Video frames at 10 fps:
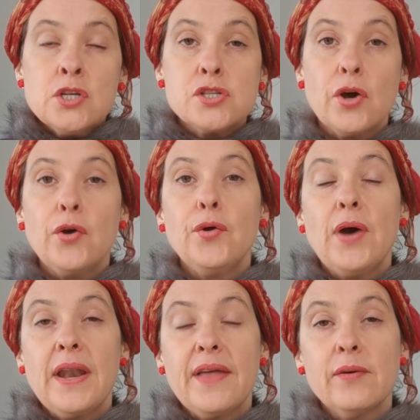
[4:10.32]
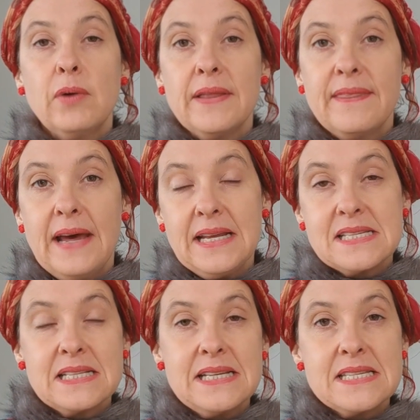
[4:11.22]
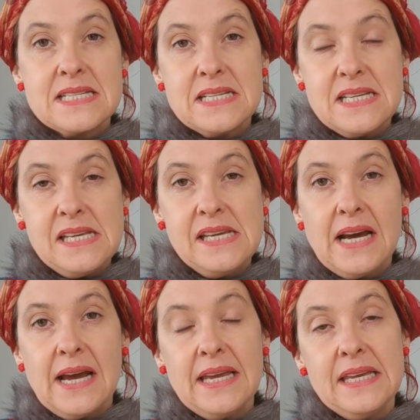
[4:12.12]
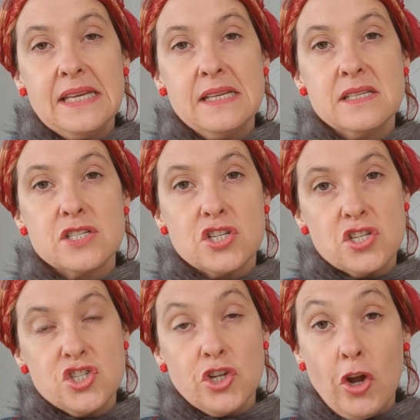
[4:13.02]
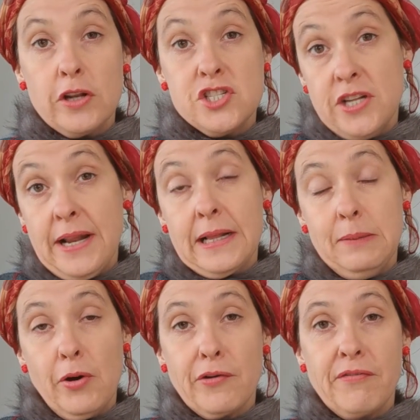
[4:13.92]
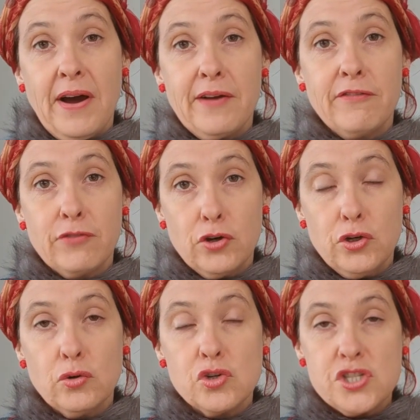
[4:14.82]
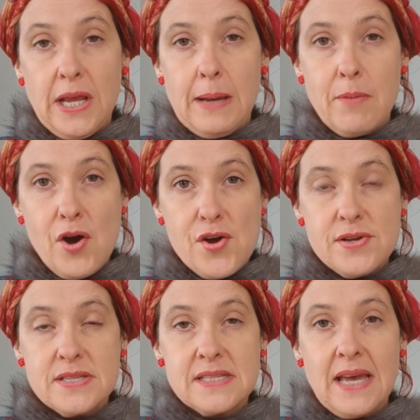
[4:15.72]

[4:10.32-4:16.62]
So another one that is listed here is genetically modified food or GMOs.